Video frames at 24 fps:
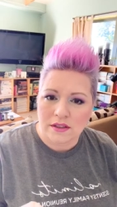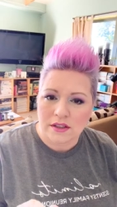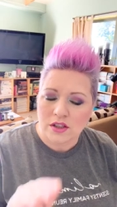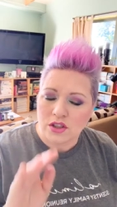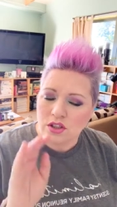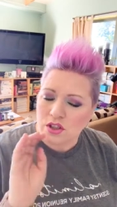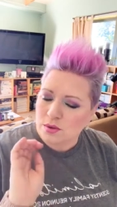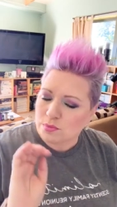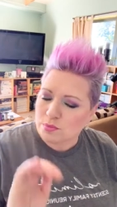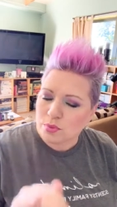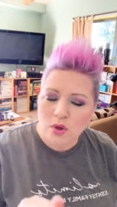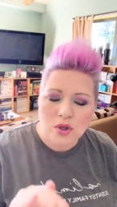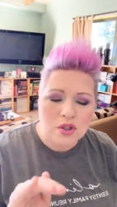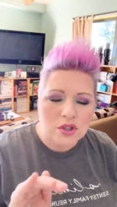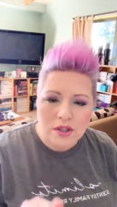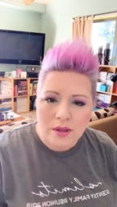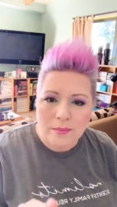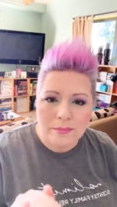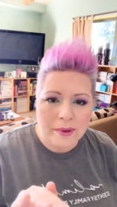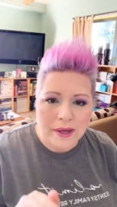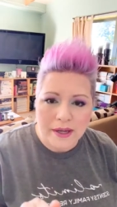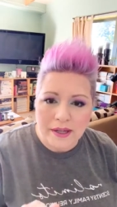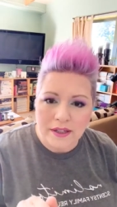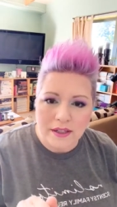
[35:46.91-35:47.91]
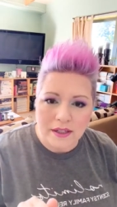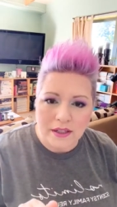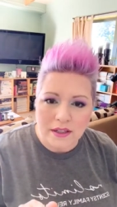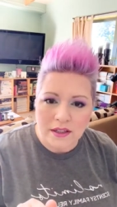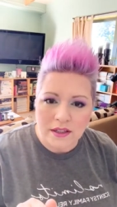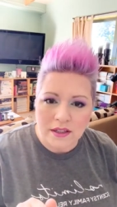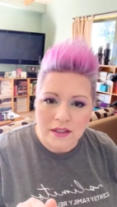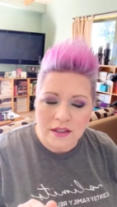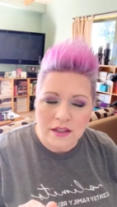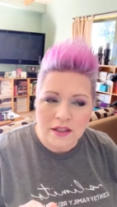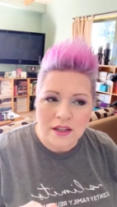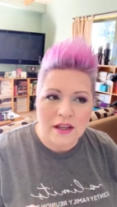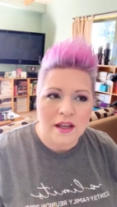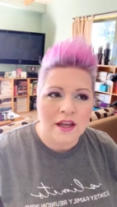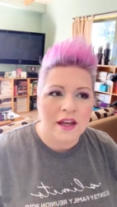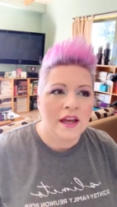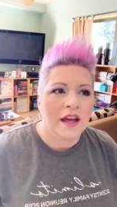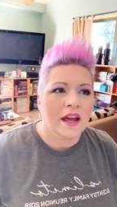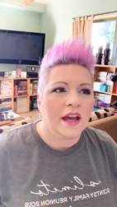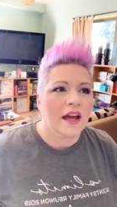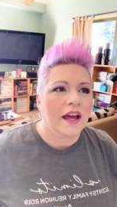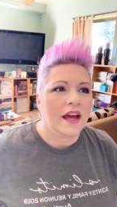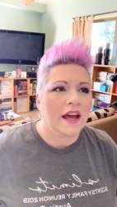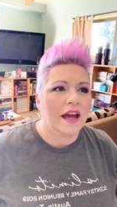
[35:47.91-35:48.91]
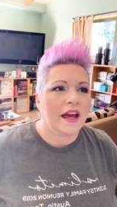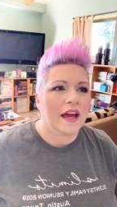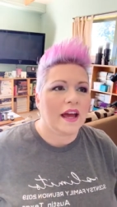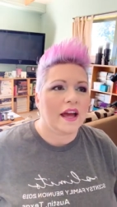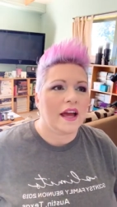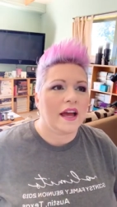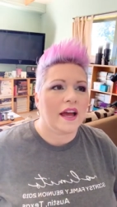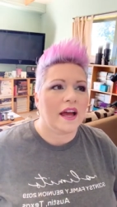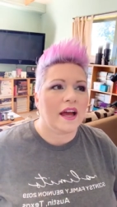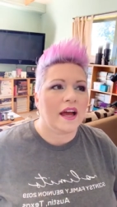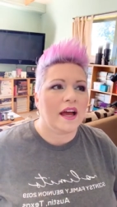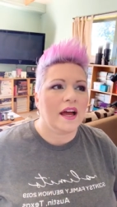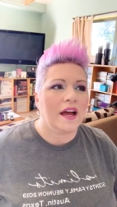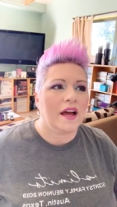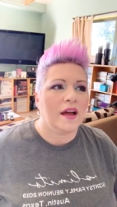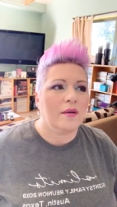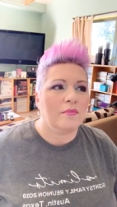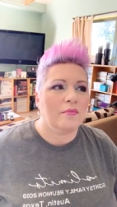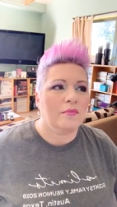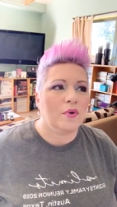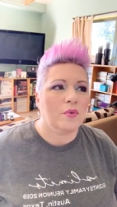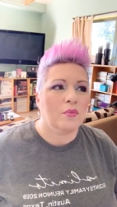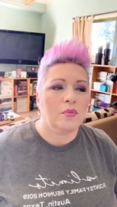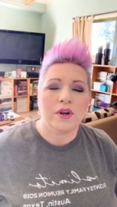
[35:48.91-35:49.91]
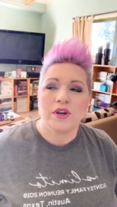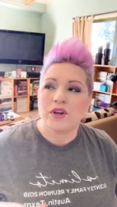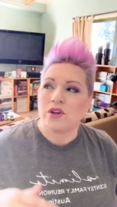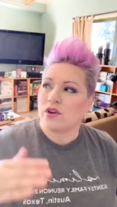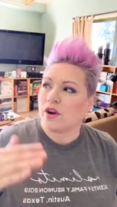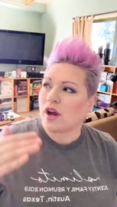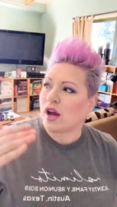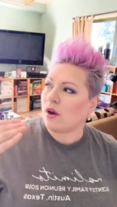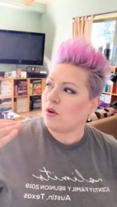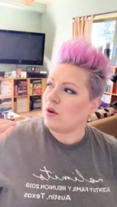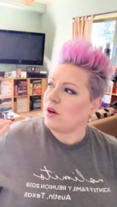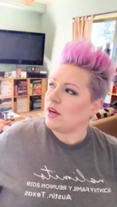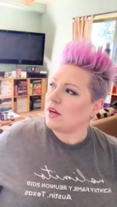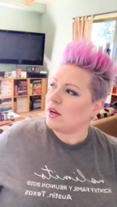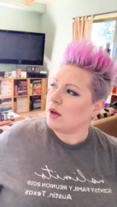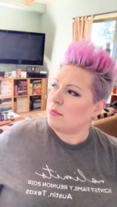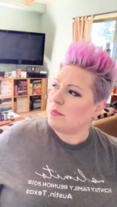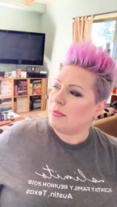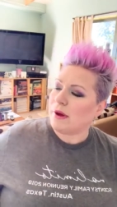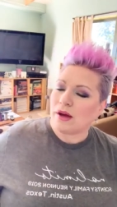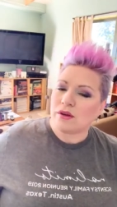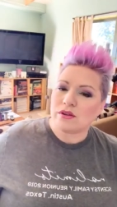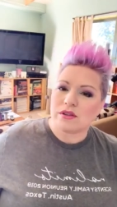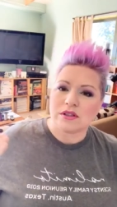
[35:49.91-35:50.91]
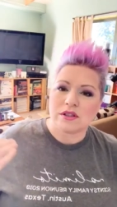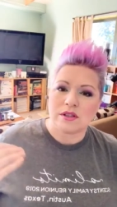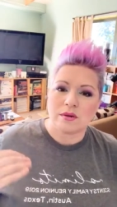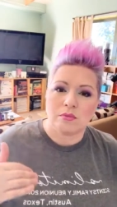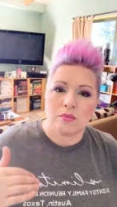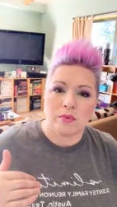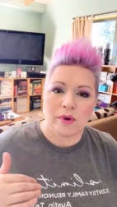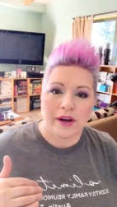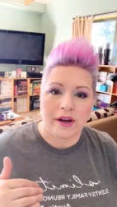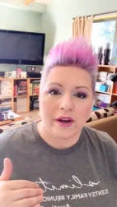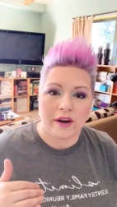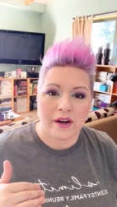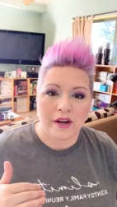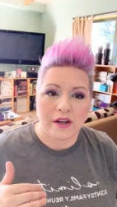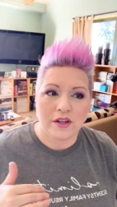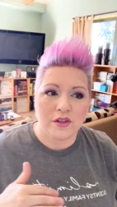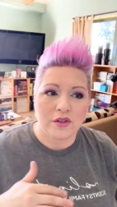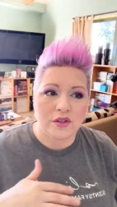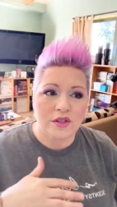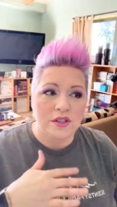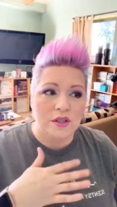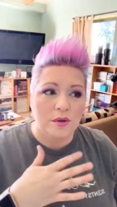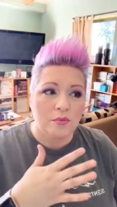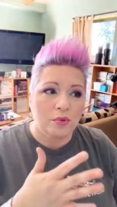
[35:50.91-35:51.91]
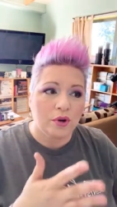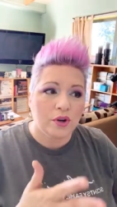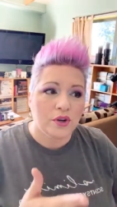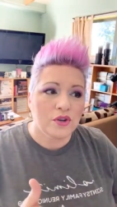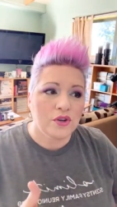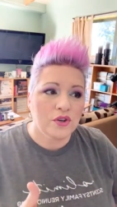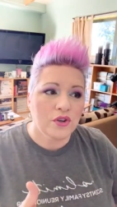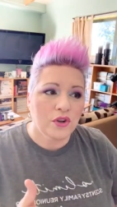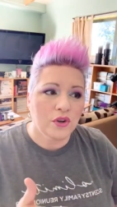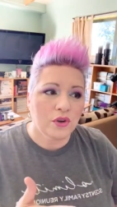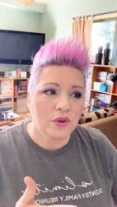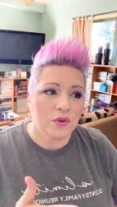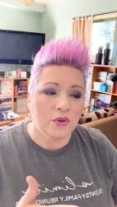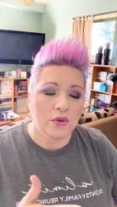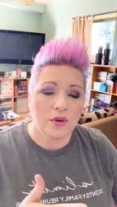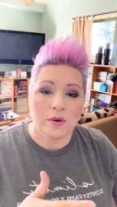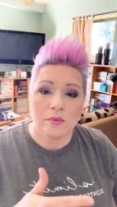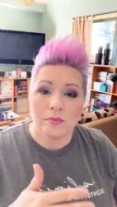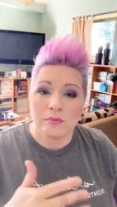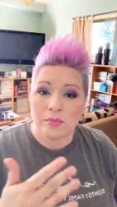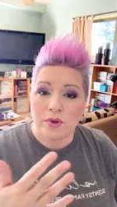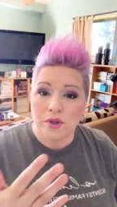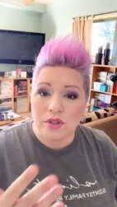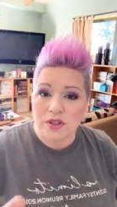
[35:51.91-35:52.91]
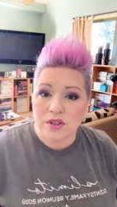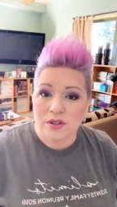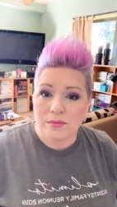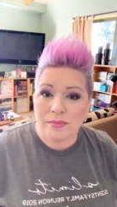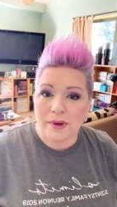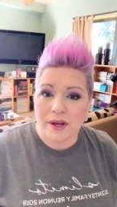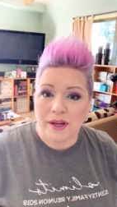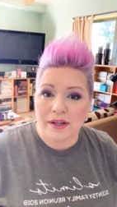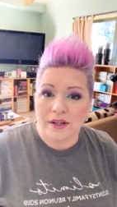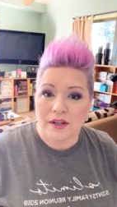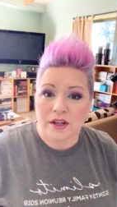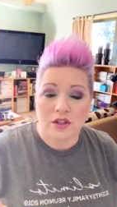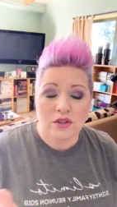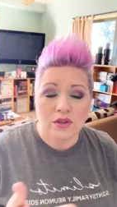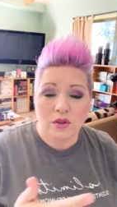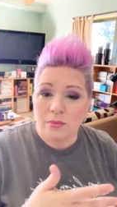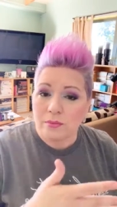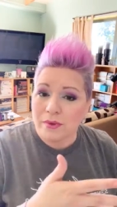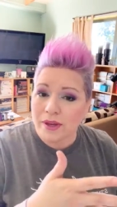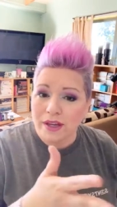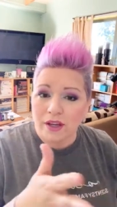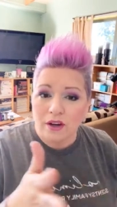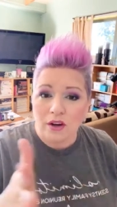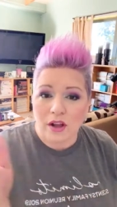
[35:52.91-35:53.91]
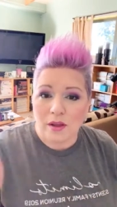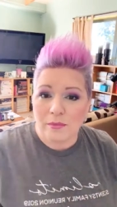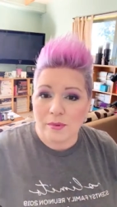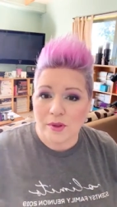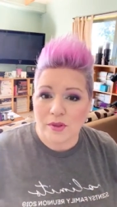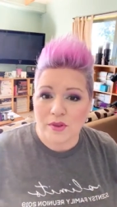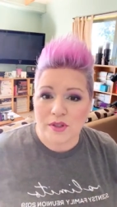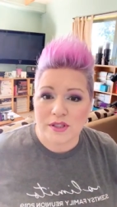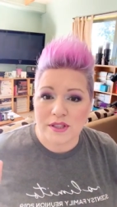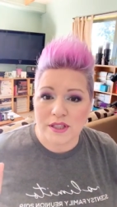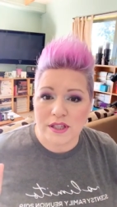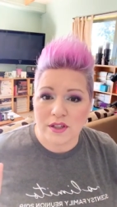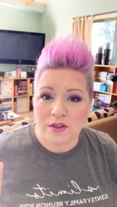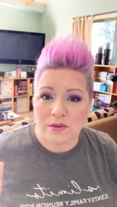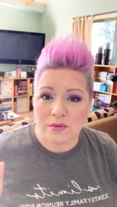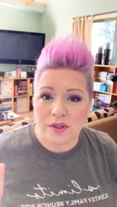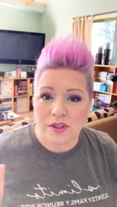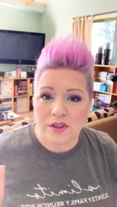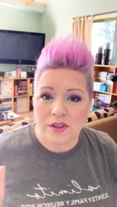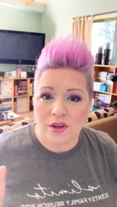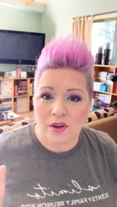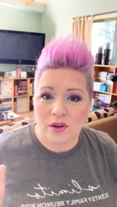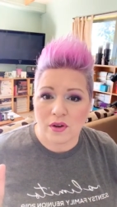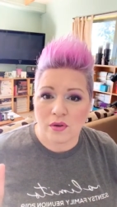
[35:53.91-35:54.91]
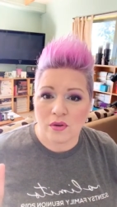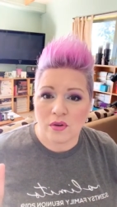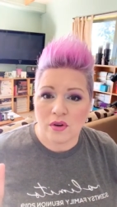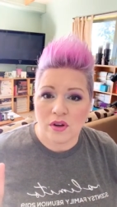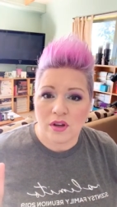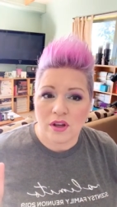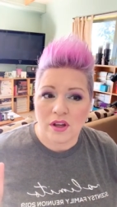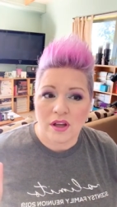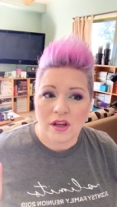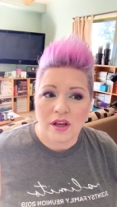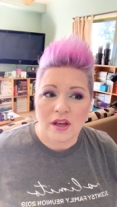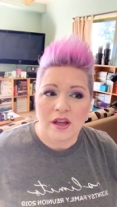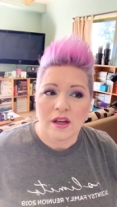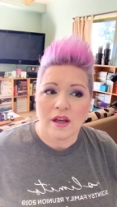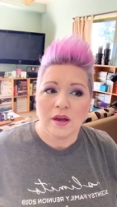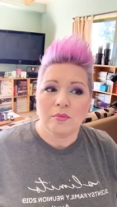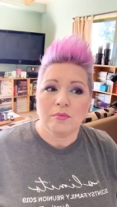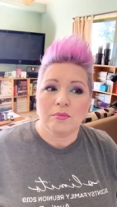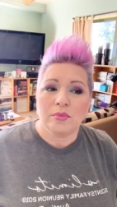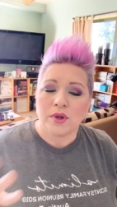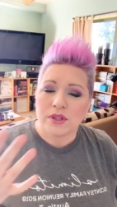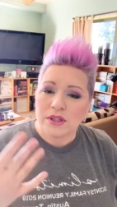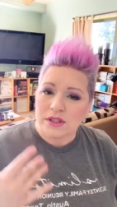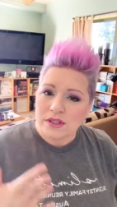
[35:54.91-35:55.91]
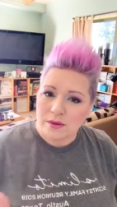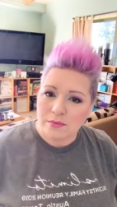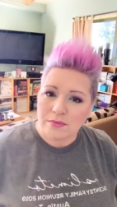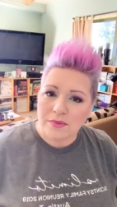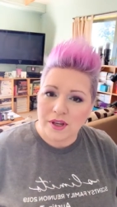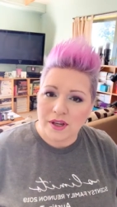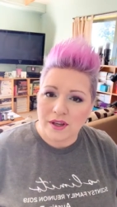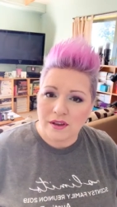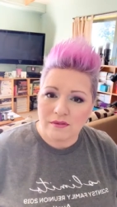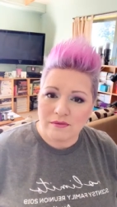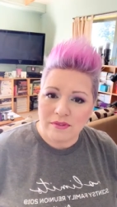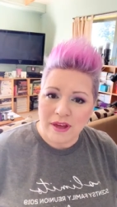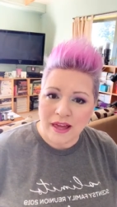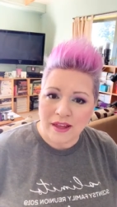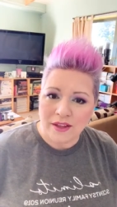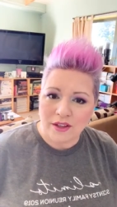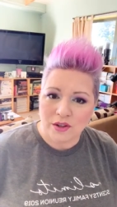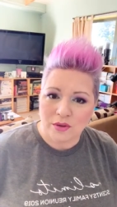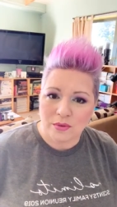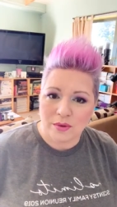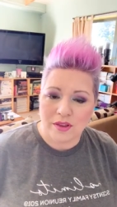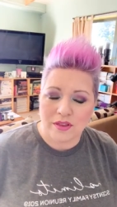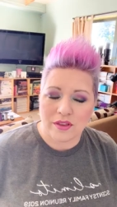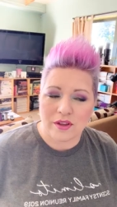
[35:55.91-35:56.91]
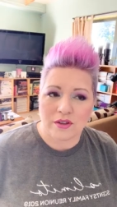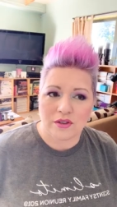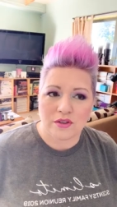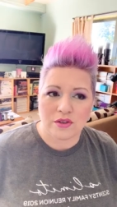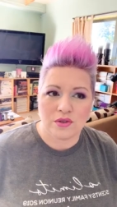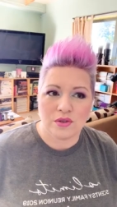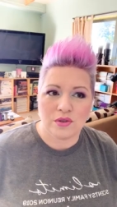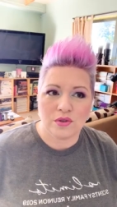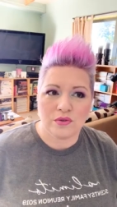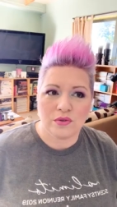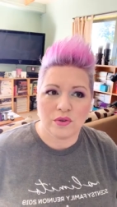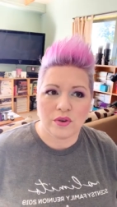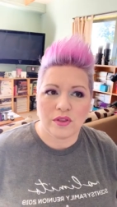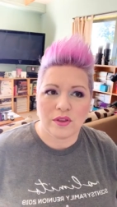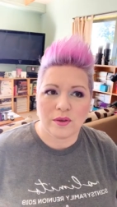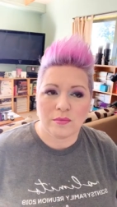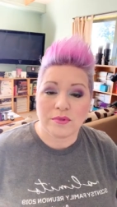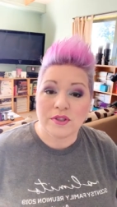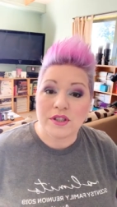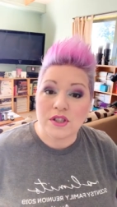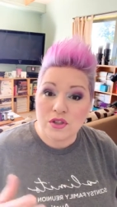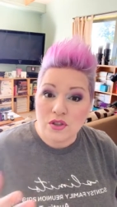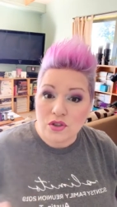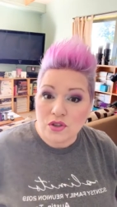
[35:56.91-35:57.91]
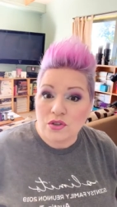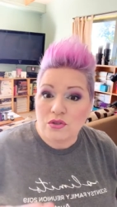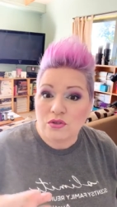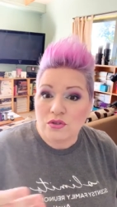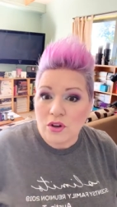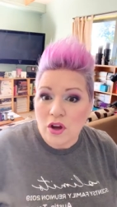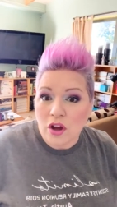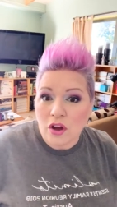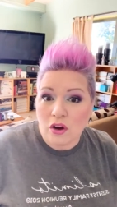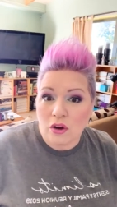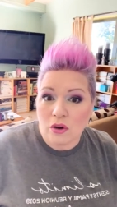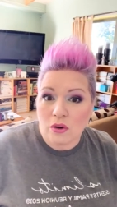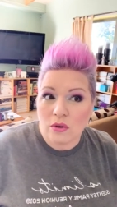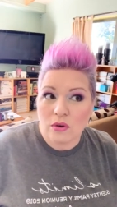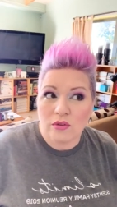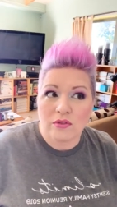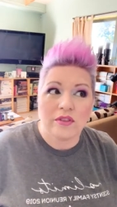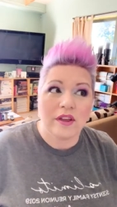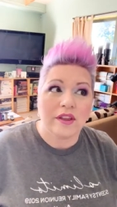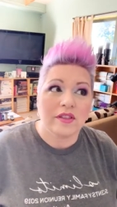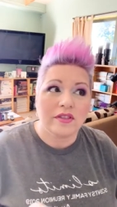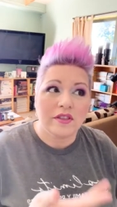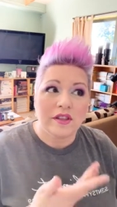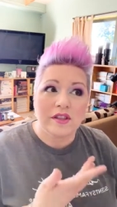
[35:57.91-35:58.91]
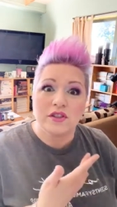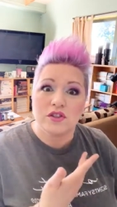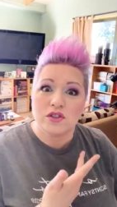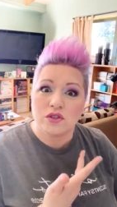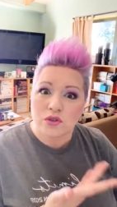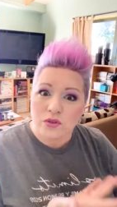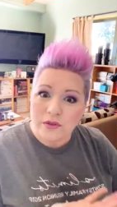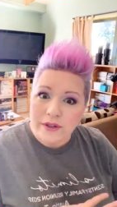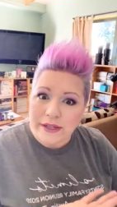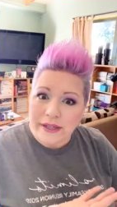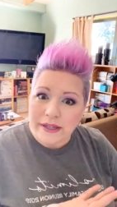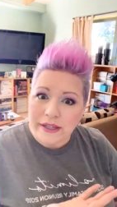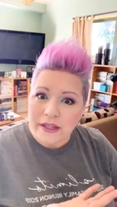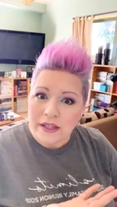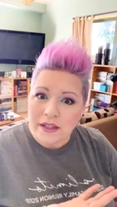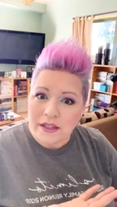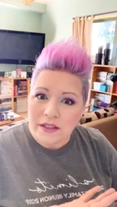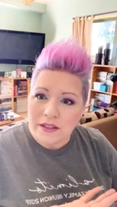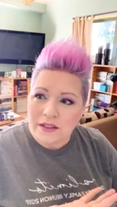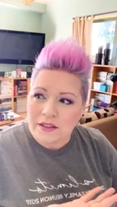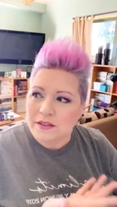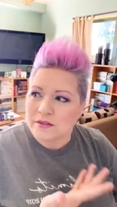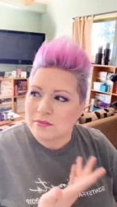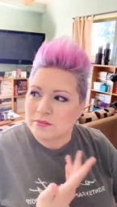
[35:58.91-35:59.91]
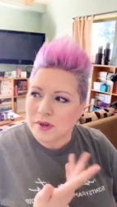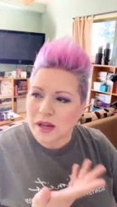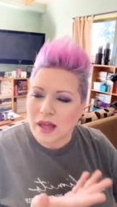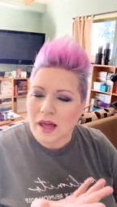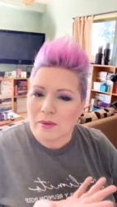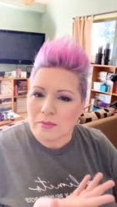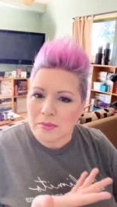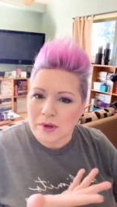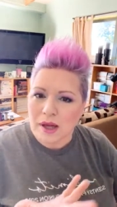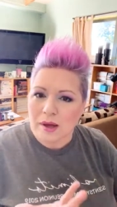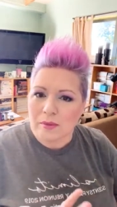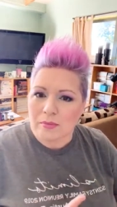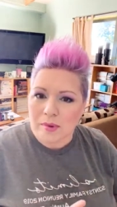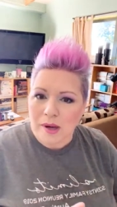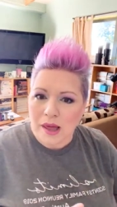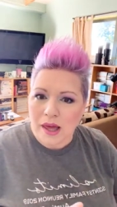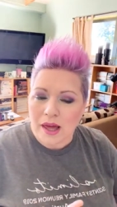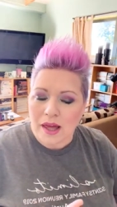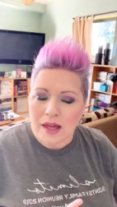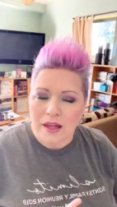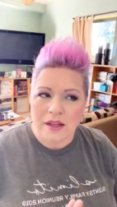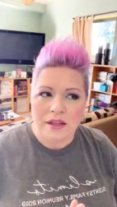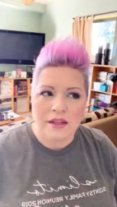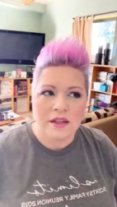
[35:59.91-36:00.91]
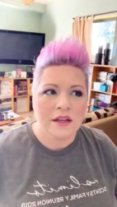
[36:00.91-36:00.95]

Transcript: Just push the button. Um, when you're out and about somewhere and you're somewhere new, push the button. Don't make it all about the scenery though. Put something of value in there too for them. Did you know that this tree, blah, blah, blah.